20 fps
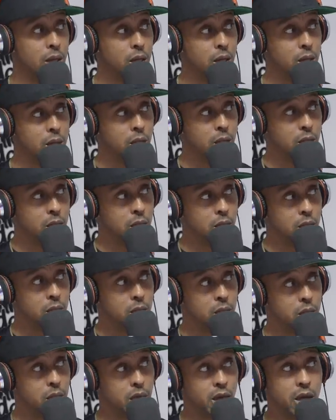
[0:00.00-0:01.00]
Yeah, all that
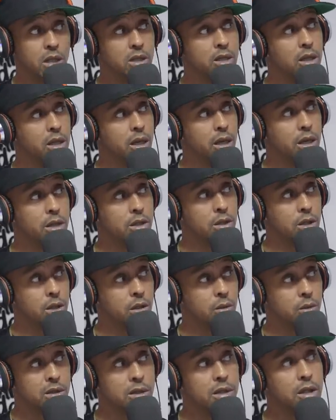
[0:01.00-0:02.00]
shit. Asia get it to
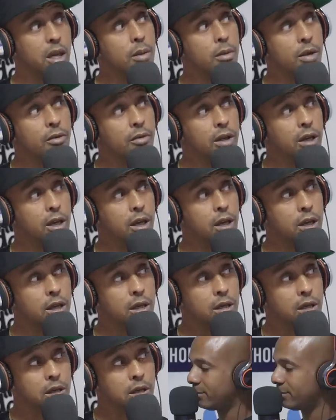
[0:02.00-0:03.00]
you. What's the name of it again?
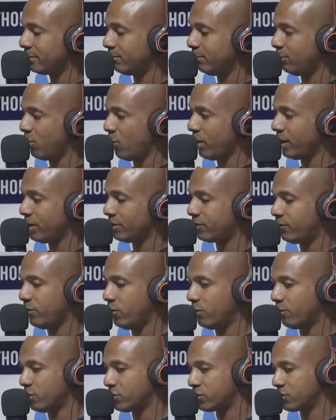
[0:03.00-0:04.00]
Boyd's
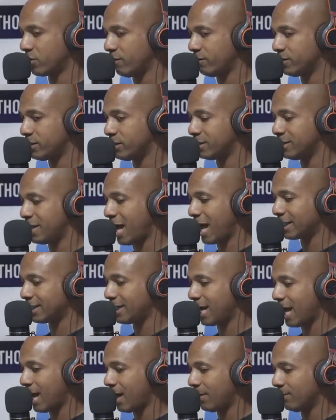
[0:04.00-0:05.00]
Funeral
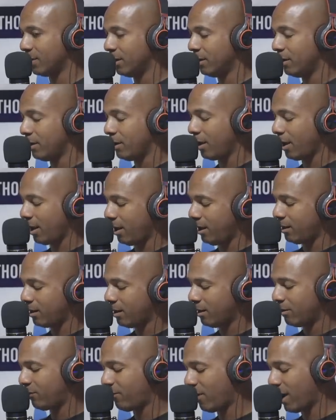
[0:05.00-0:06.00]
Services.com
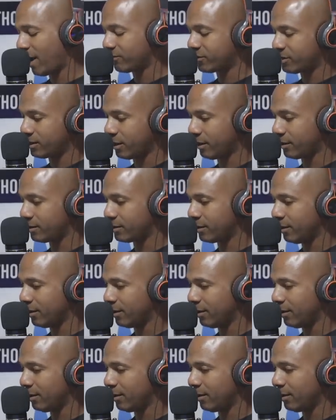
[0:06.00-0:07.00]
856
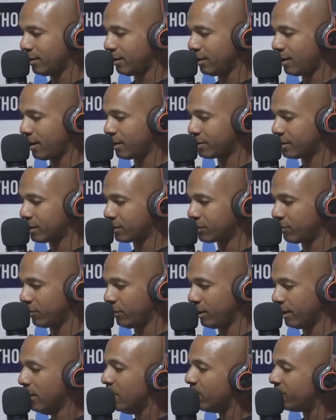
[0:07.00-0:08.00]

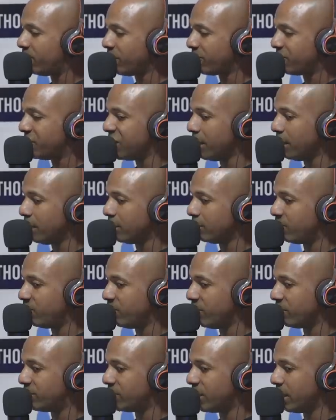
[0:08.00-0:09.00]
963
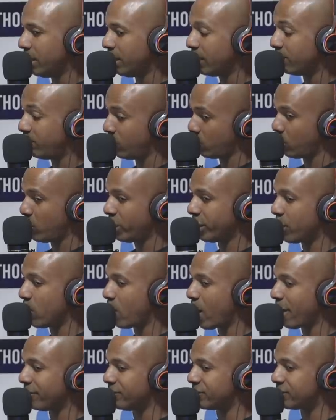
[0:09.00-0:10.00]
1515 if you want to
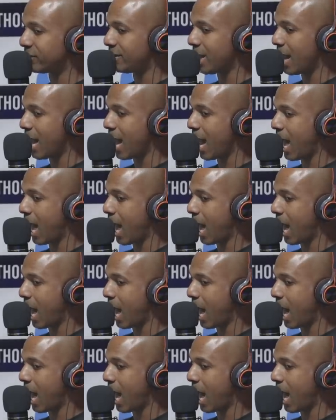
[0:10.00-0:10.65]
go out and stab,